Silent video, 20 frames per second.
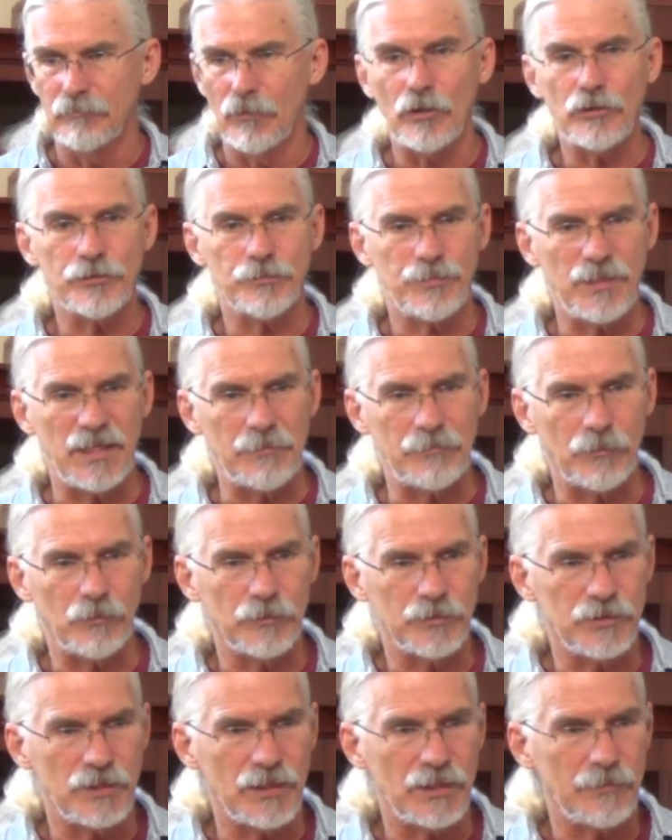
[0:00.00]
most
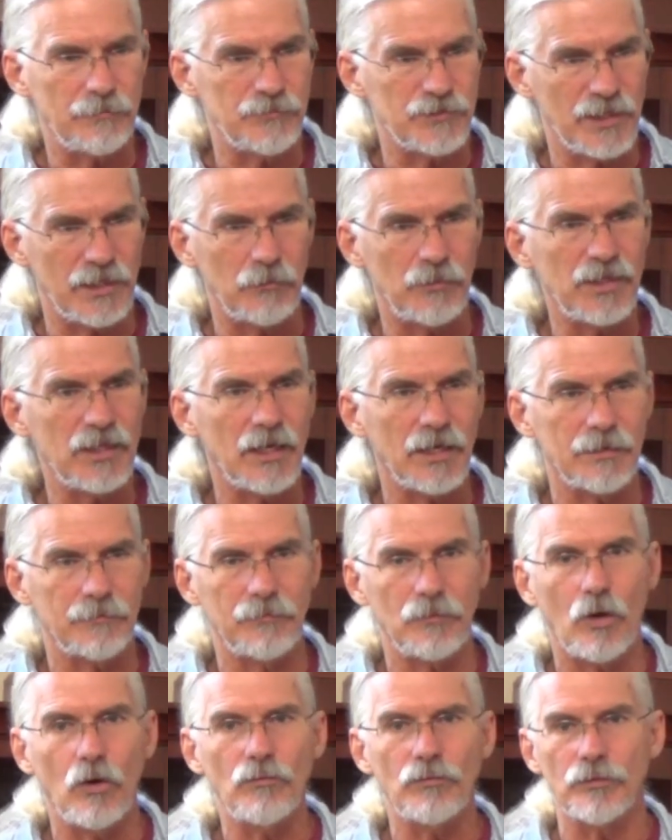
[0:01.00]
people would get up and say, We got
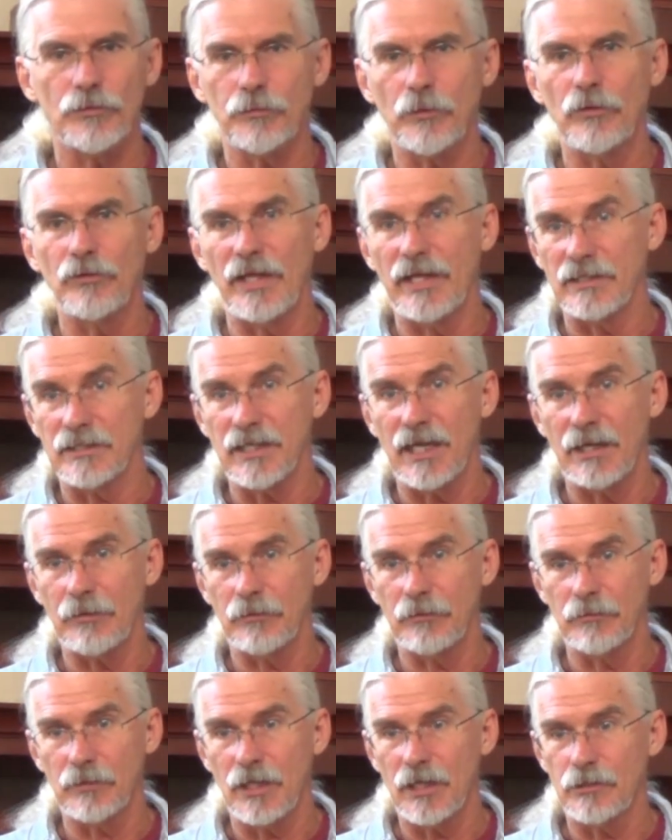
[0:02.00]
to overthrow that
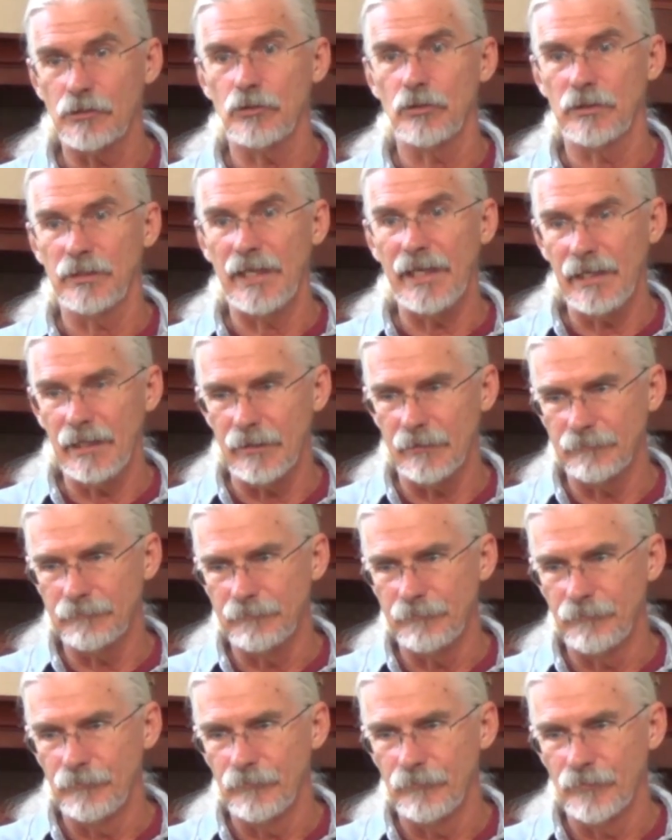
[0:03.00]
tyrant and we got to do it now.
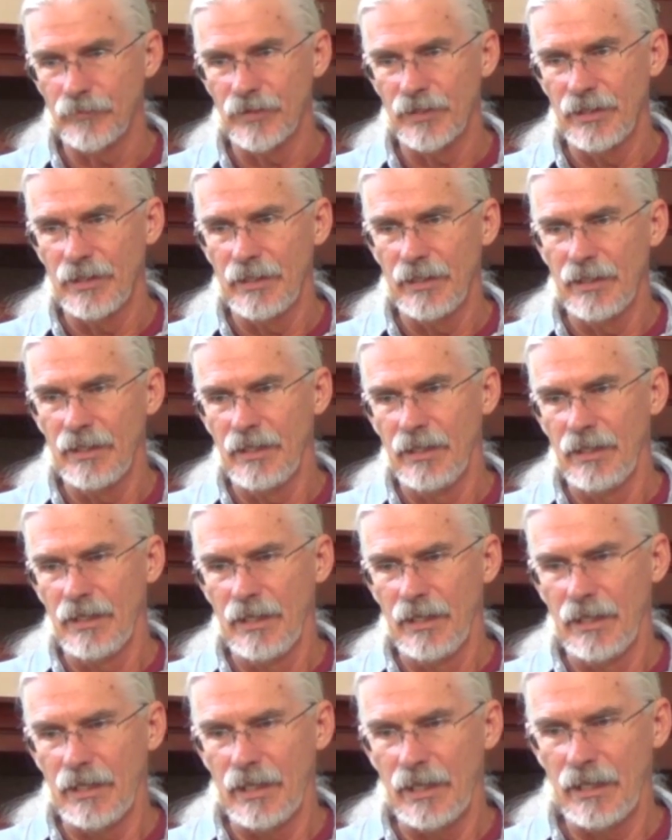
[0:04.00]

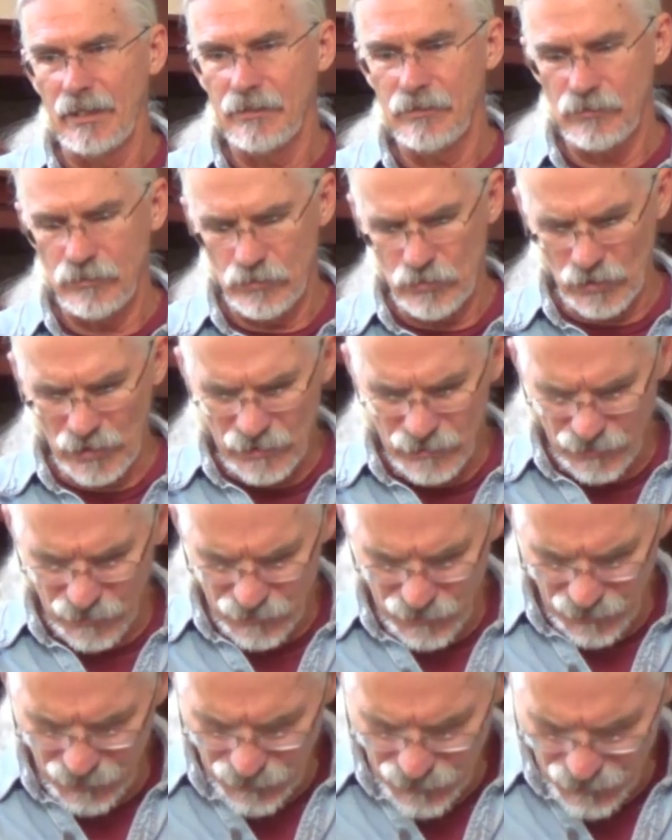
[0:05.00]
And Jesus